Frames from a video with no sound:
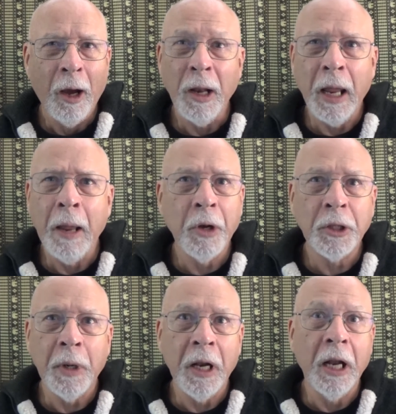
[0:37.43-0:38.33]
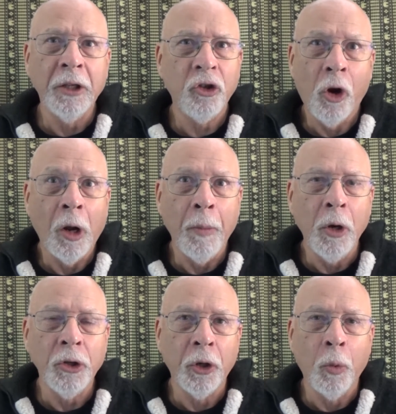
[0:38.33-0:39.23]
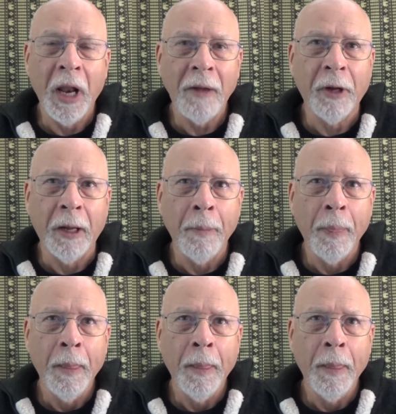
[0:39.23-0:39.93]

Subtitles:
It must have been a strong emotion, whatever.